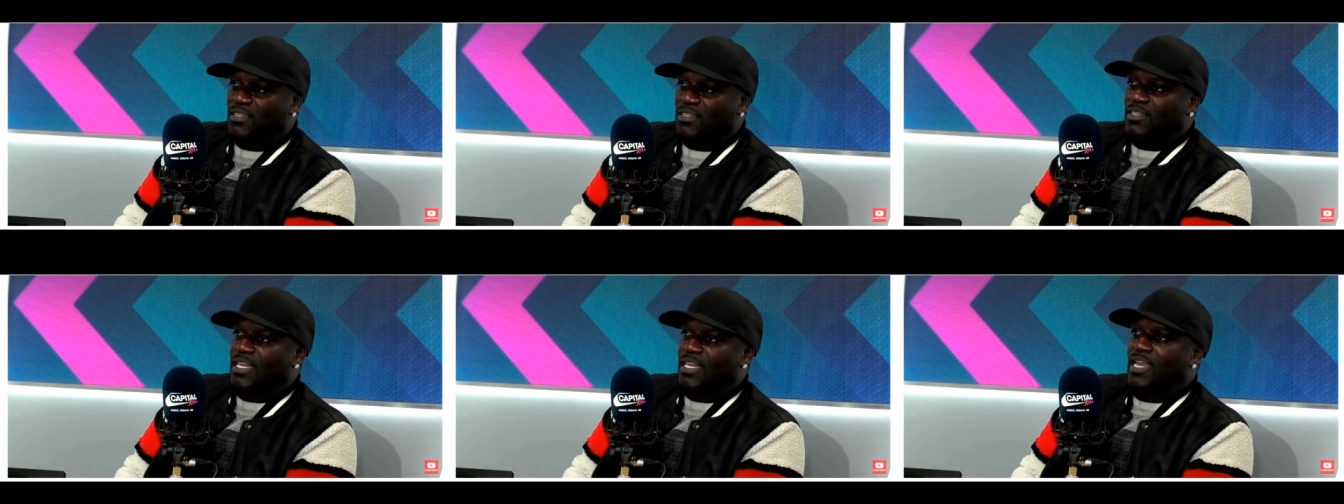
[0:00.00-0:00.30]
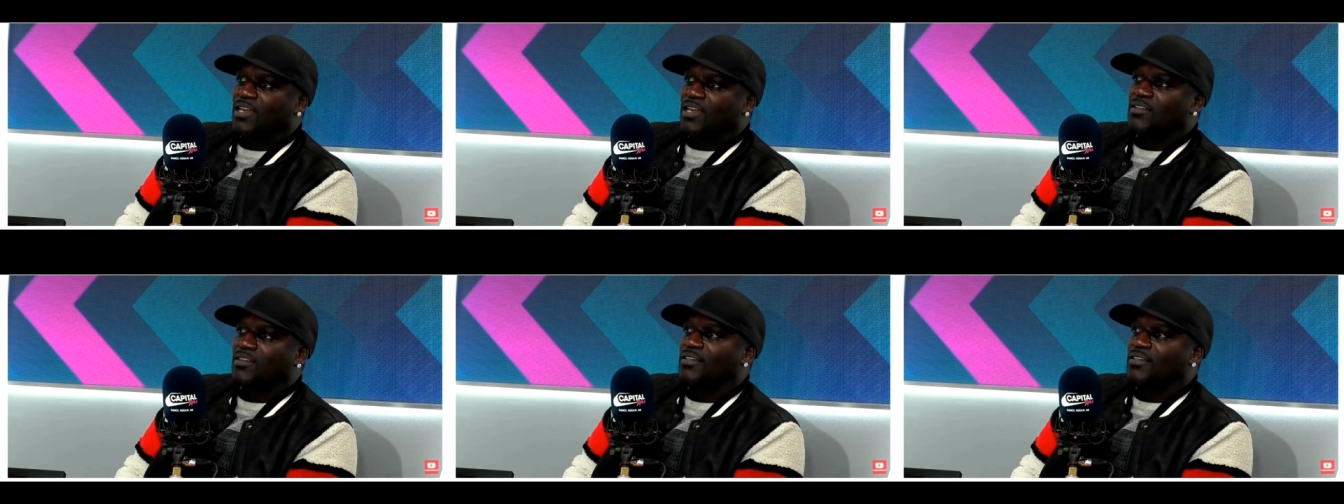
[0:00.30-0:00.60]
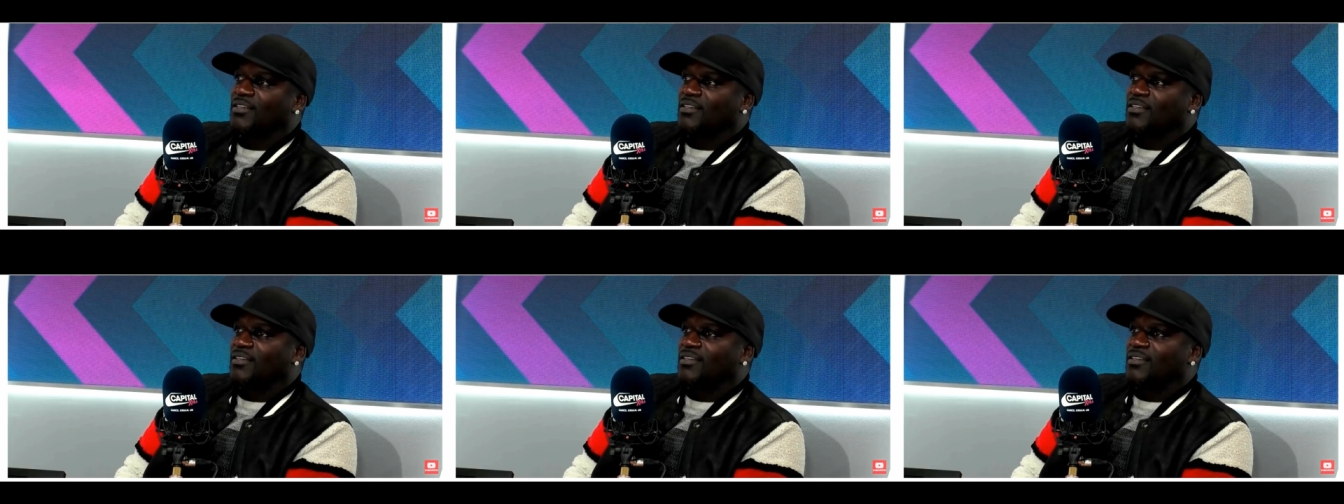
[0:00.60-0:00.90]
Now,
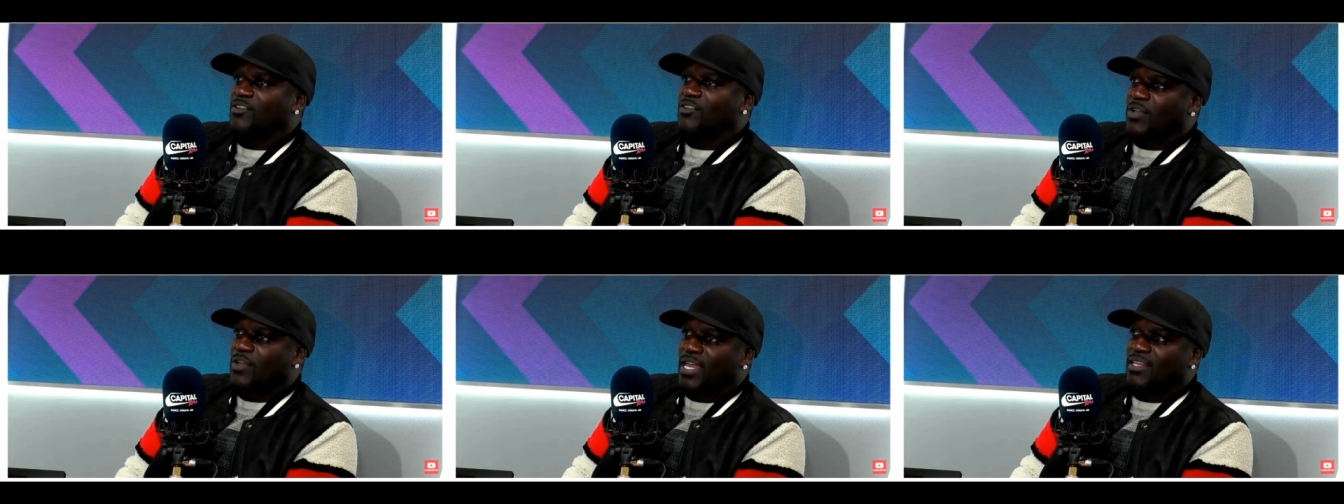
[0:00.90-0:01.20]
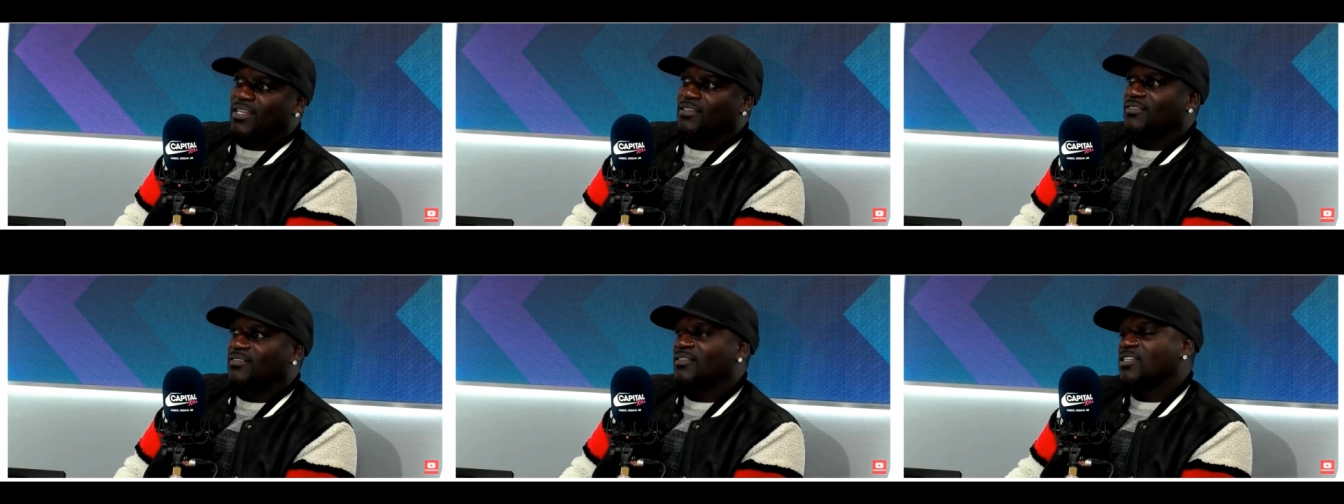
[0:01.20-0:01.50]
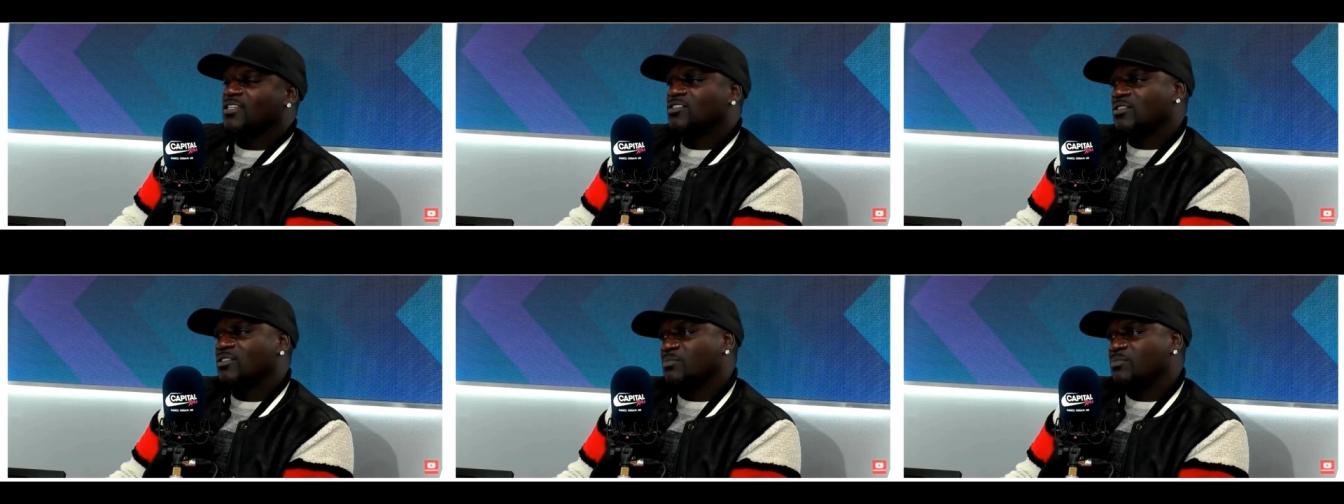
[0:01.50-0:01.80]
granted,
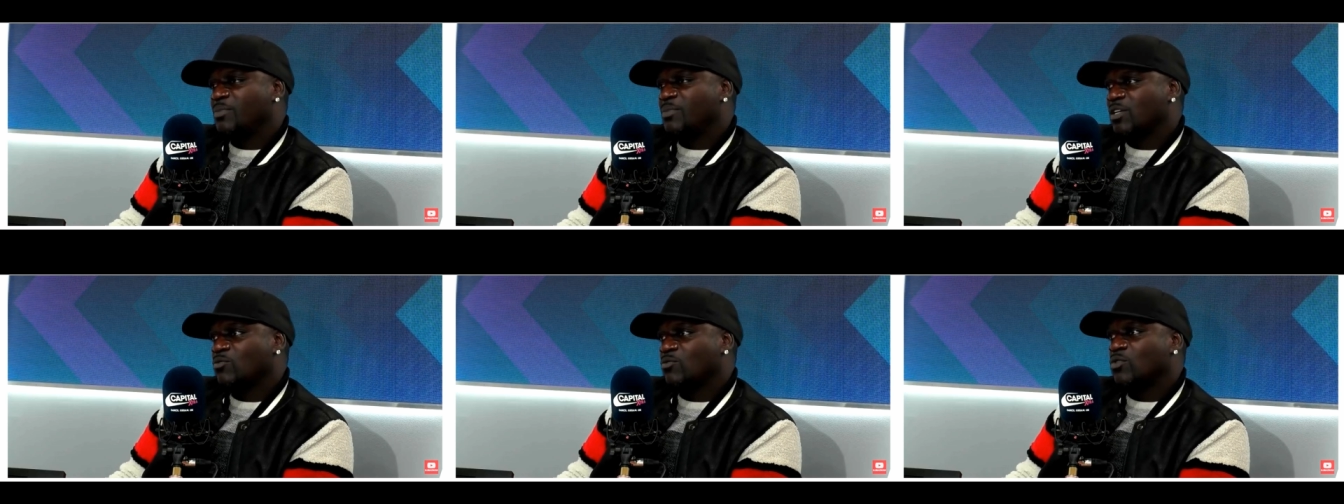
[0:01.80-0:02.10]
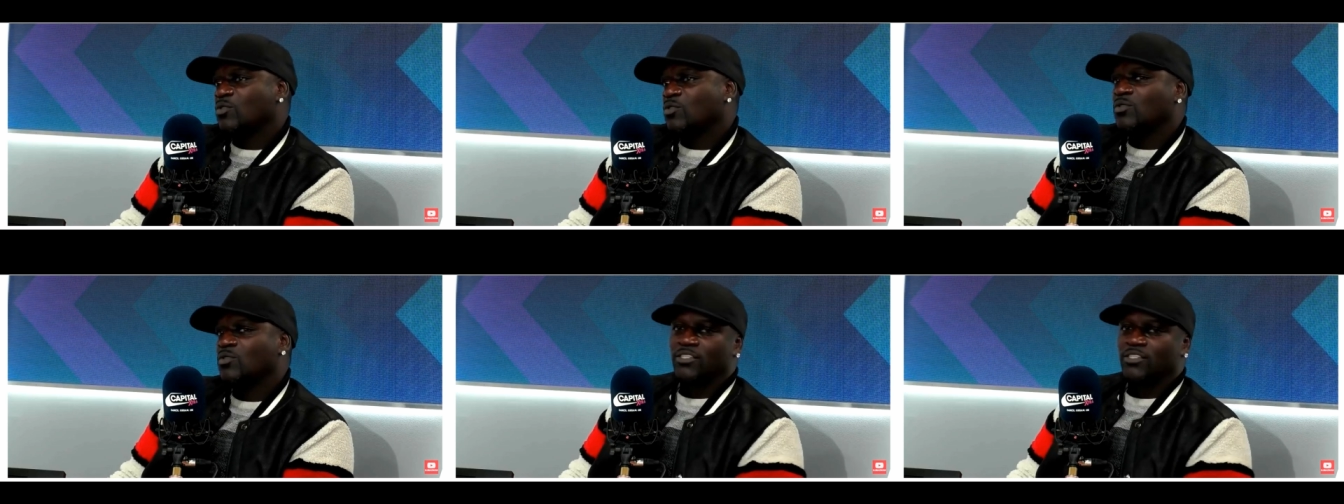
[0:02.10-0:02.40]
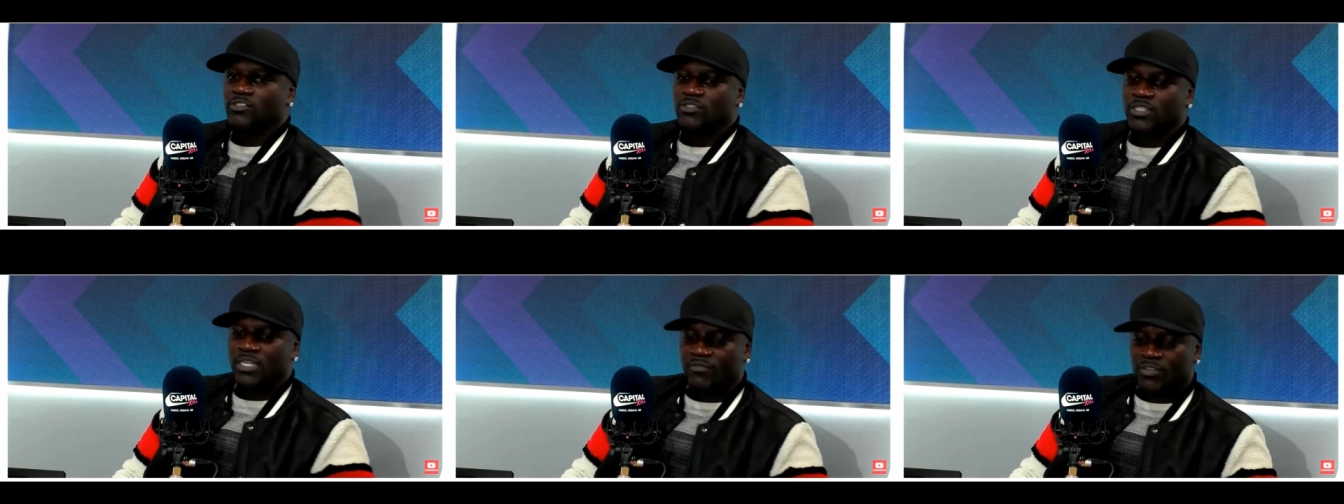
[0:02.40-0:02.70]
there's this big rule
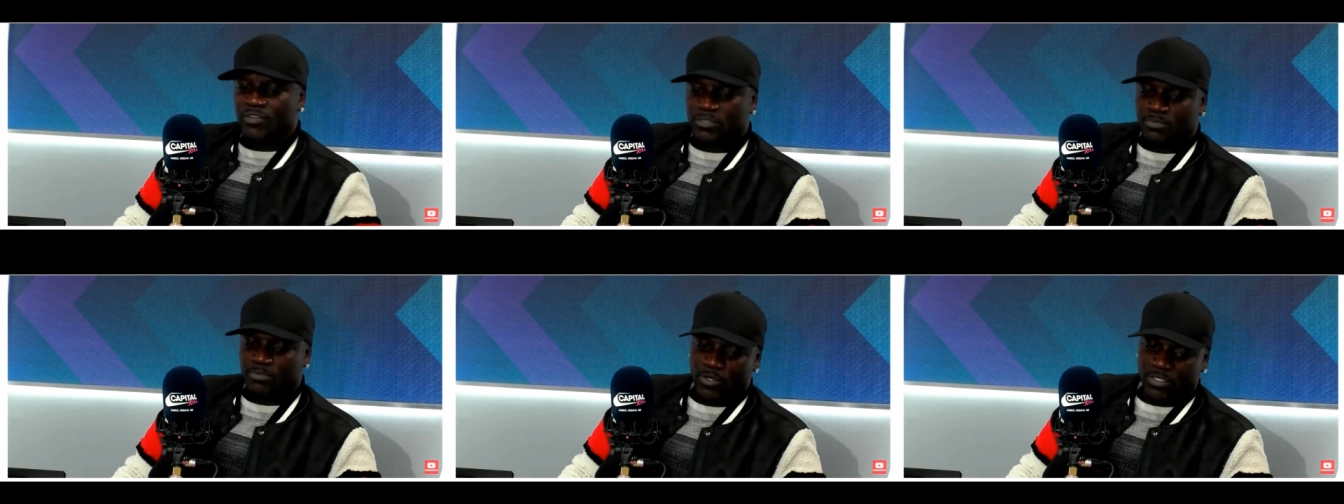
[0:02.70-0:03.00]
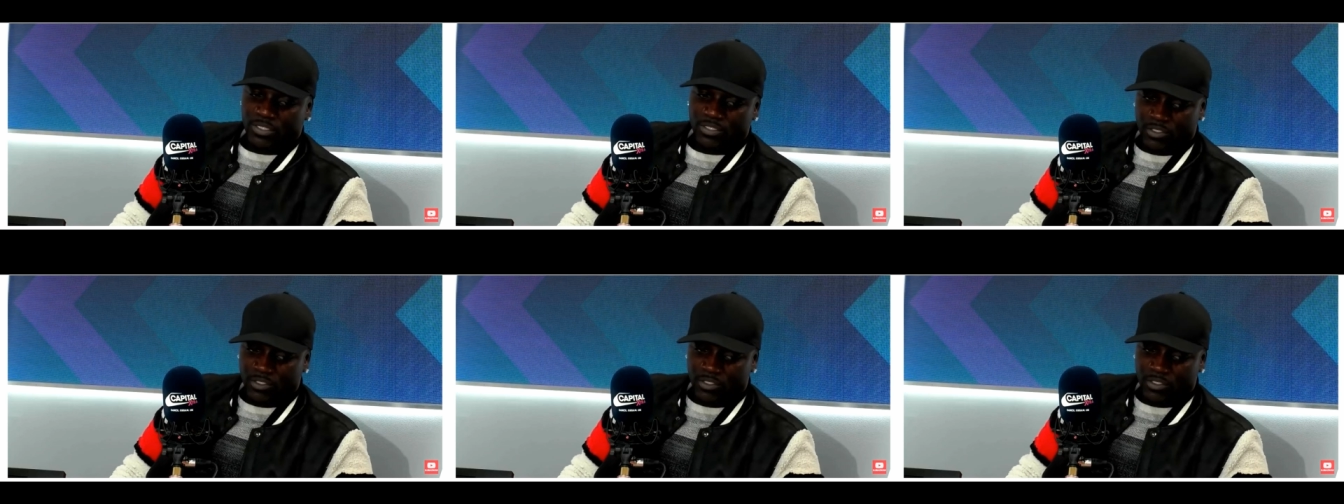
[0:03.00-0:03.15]
that you never spoke,